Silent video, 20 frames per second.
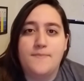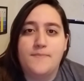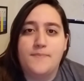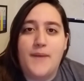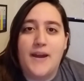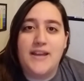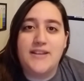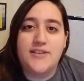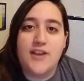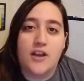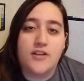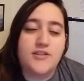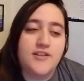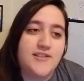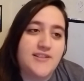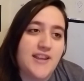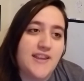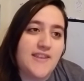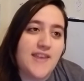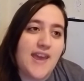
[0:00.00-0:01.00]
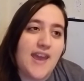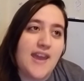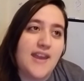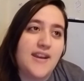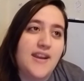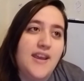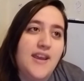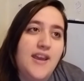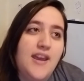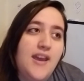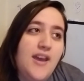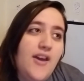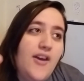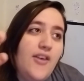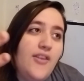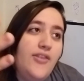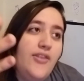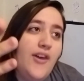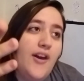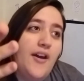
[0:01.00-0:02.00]
my doctor said that
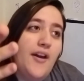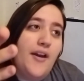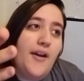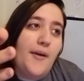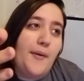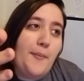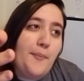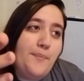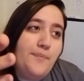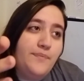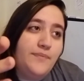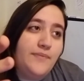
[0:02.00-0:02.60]
the